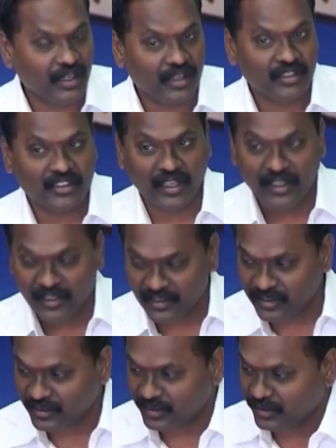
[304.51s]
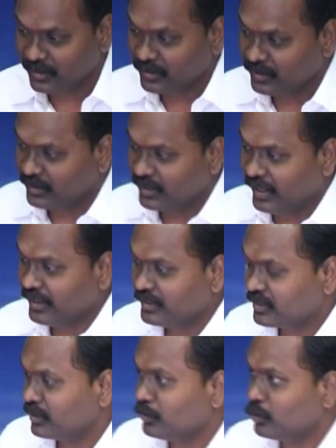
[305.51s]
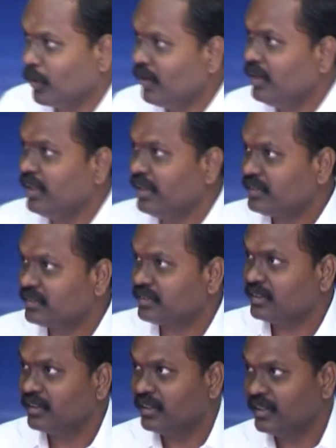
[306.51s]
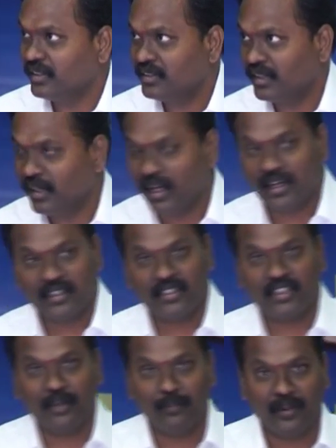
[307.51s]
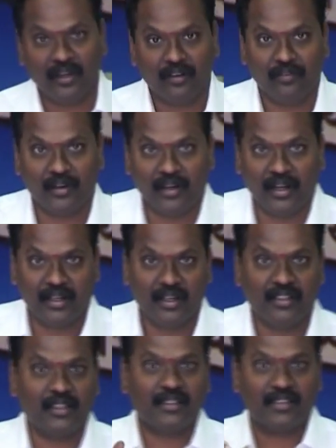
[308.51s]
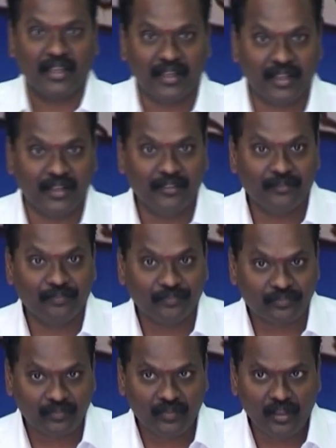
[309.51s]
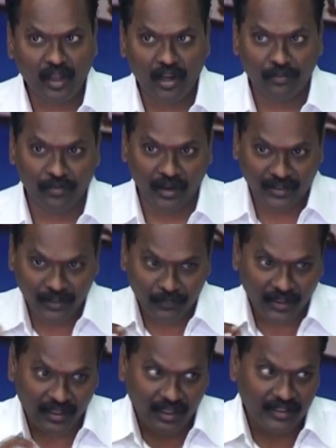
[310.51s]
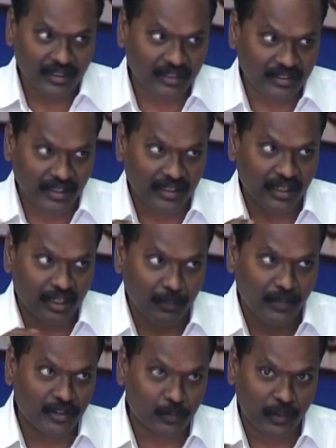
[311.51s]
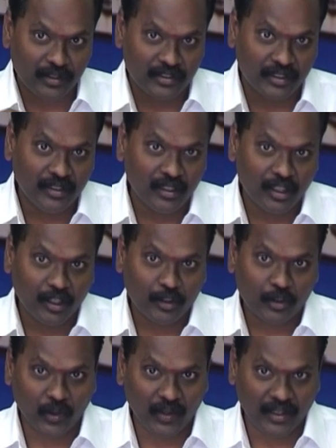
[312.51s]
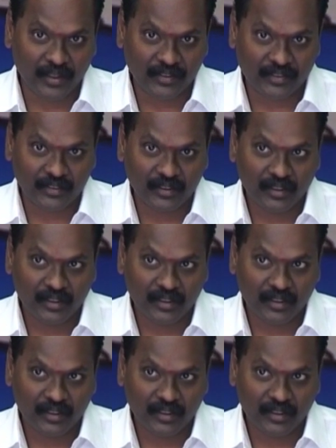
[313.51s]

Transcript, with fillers: And Chinese takes 12 years is the longest time period for hydrological cycle and for them the hydrological cycle repeats once in 12 years